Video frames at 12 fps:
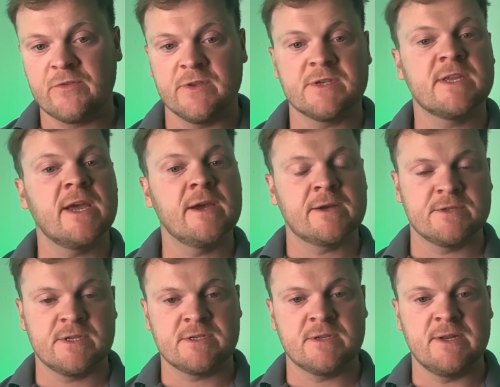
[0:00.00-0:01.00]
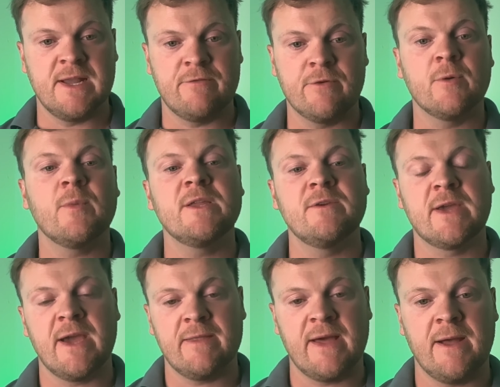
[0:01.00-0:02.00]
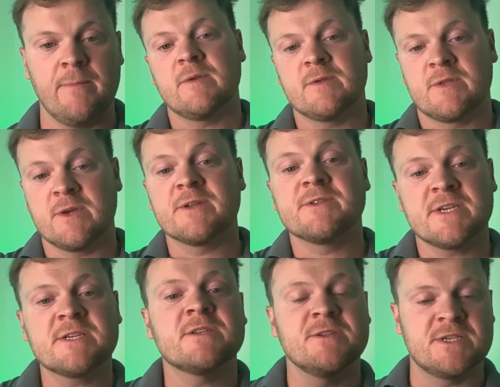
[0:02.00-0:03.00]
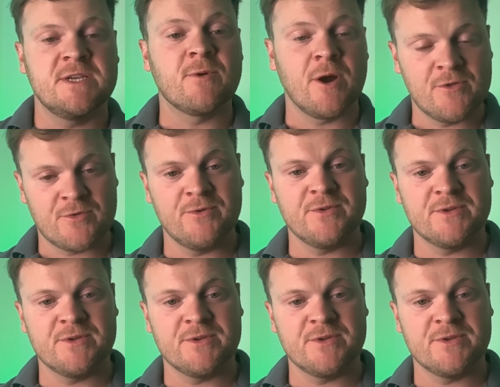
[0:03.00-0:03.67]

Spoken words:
that stay at a consistent level. And when you get the consistency right through the